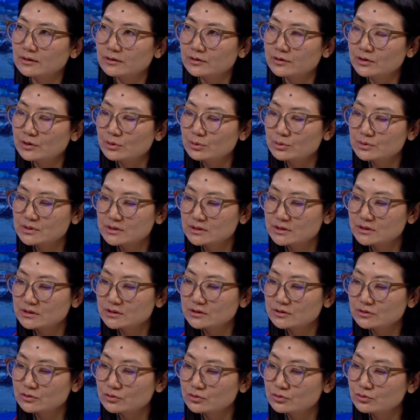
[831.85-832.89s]

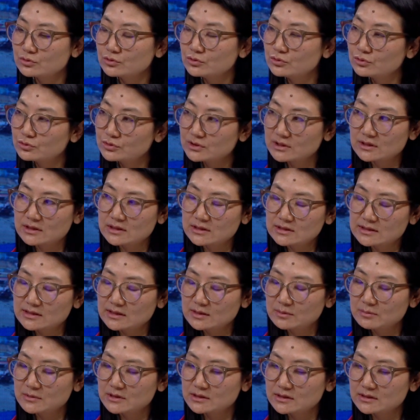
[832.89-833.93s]
requisite to using
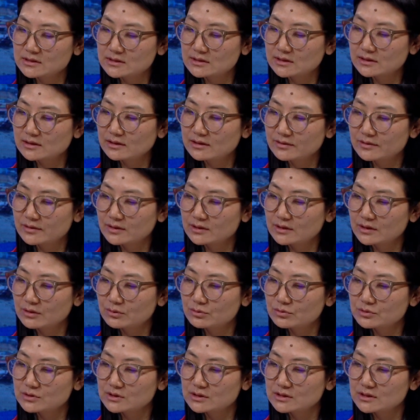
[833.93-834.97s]
eCMS and declaring their
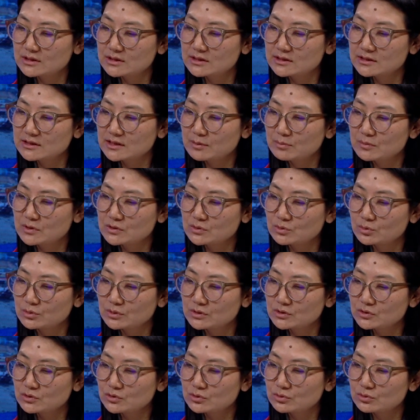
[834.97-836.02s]
goods in eCMS
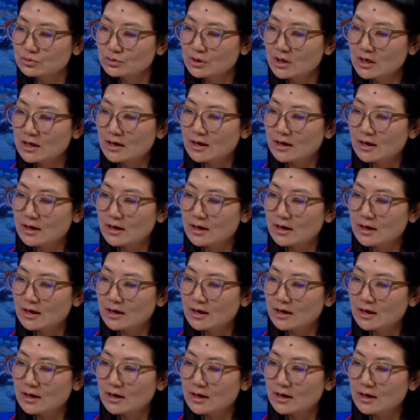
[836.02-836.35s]
was to